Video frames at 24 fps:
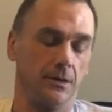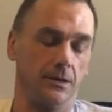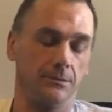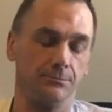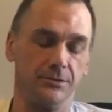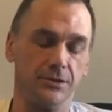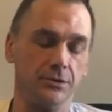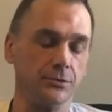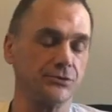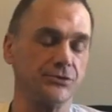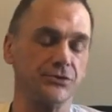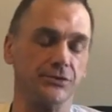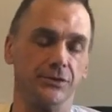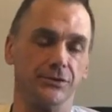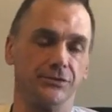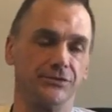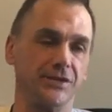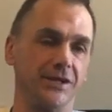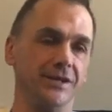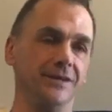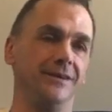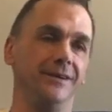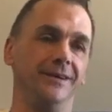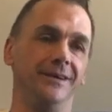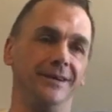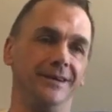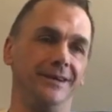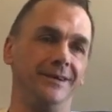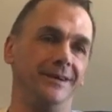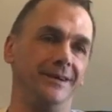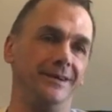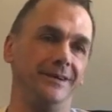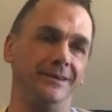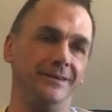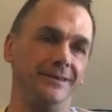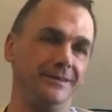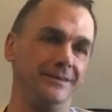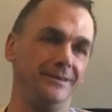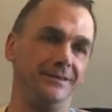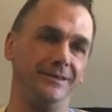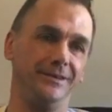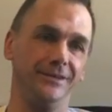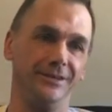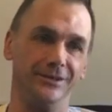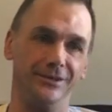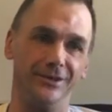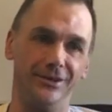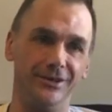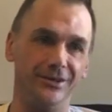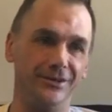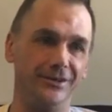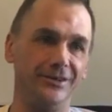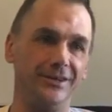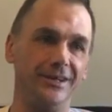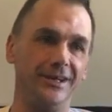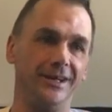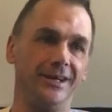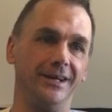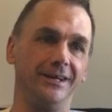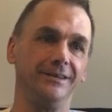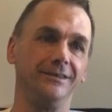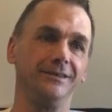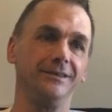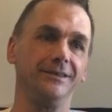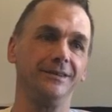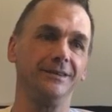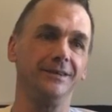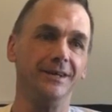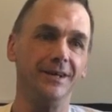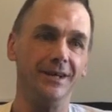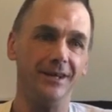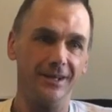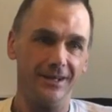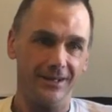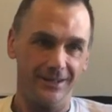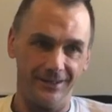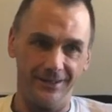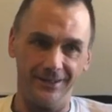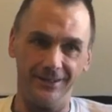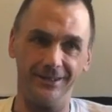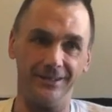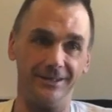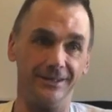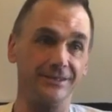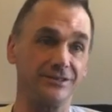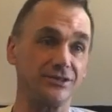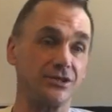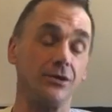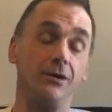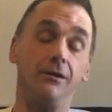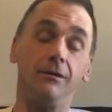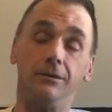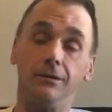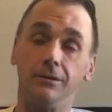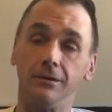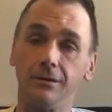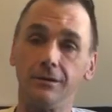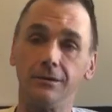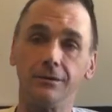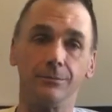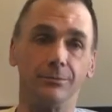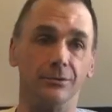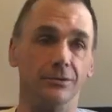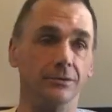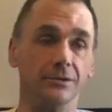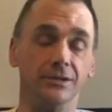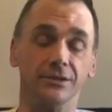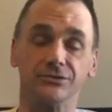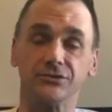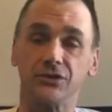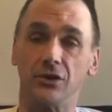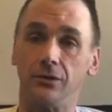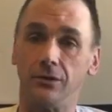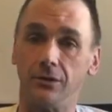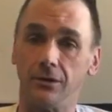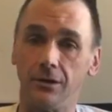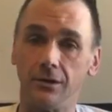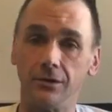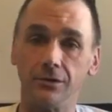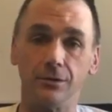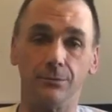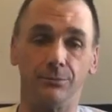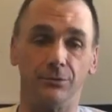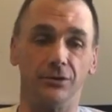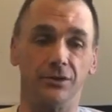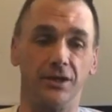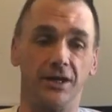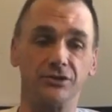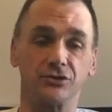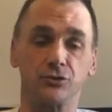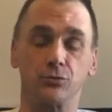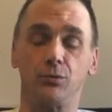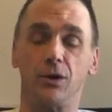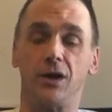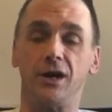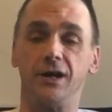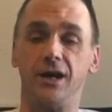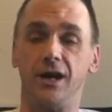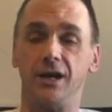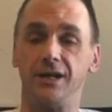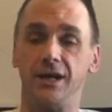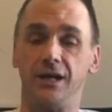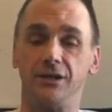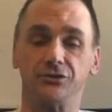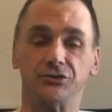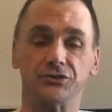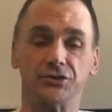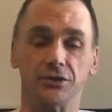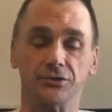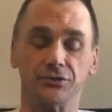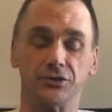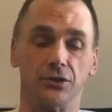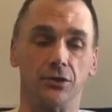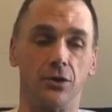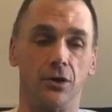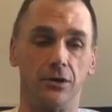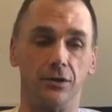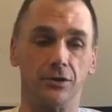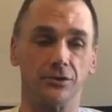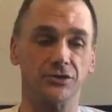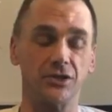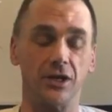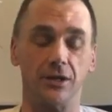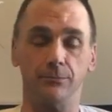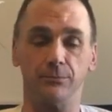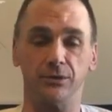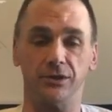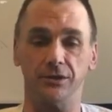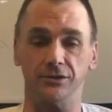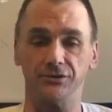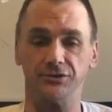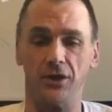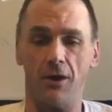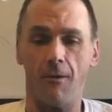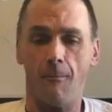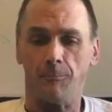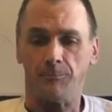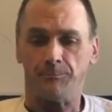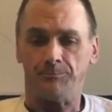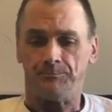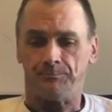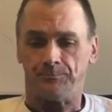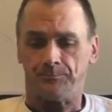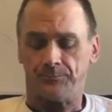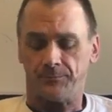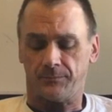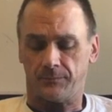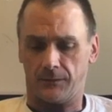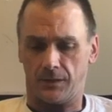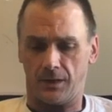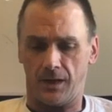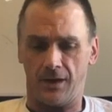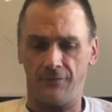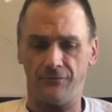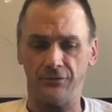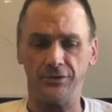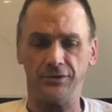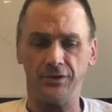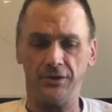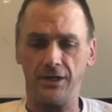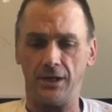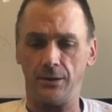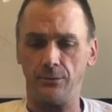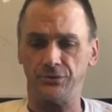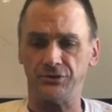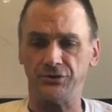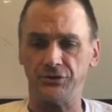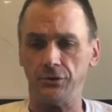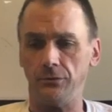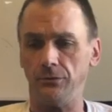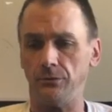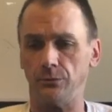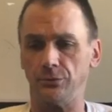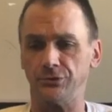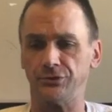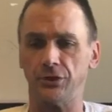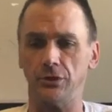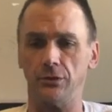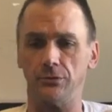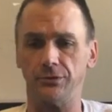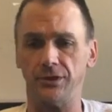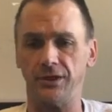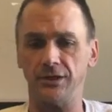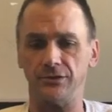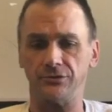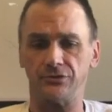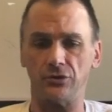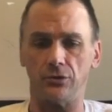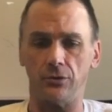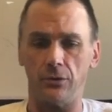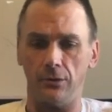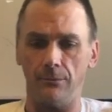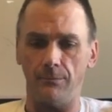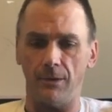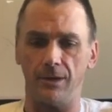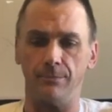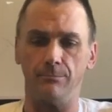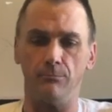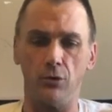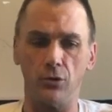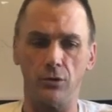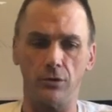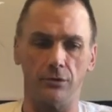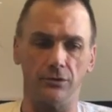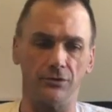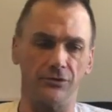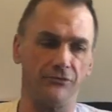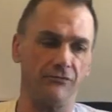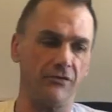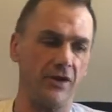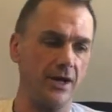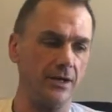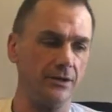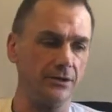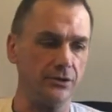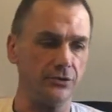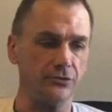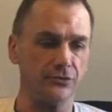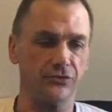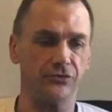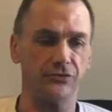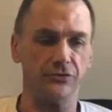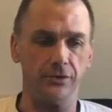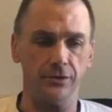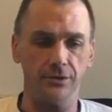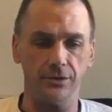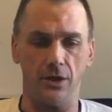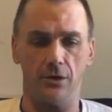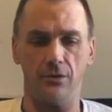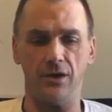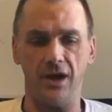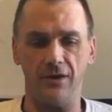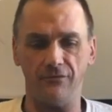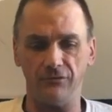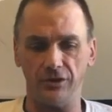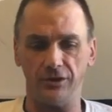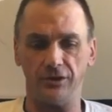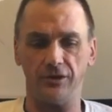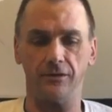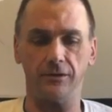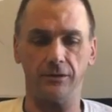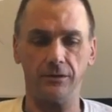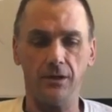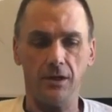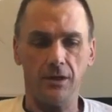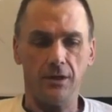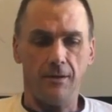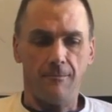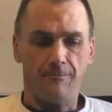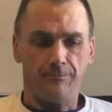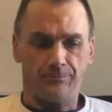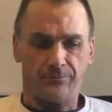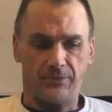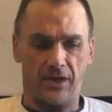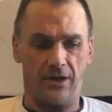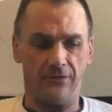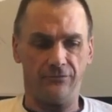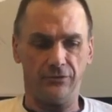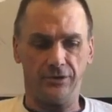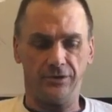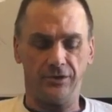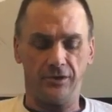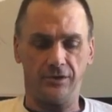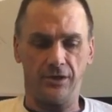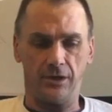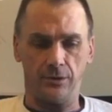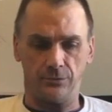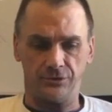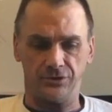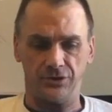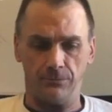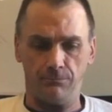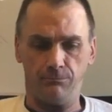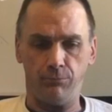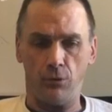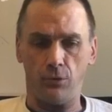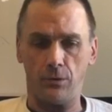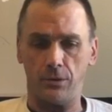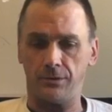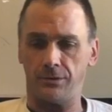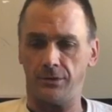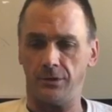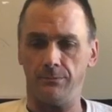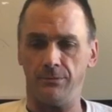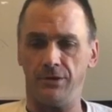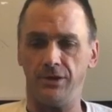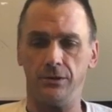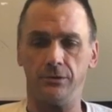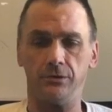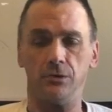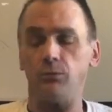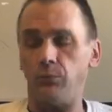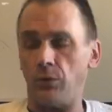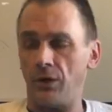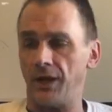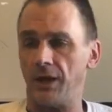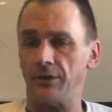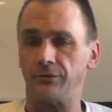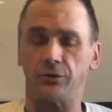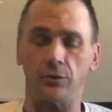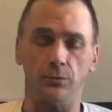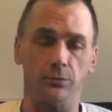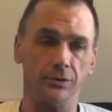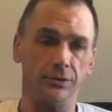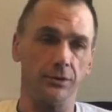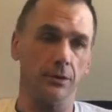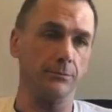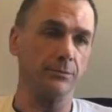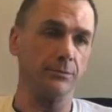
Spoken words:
useless, you know, and it's horrible. It's horrible. That's why I had such a hard time, because everything I was doing was going against all my morals, values, you know, everything that was important to me went out the window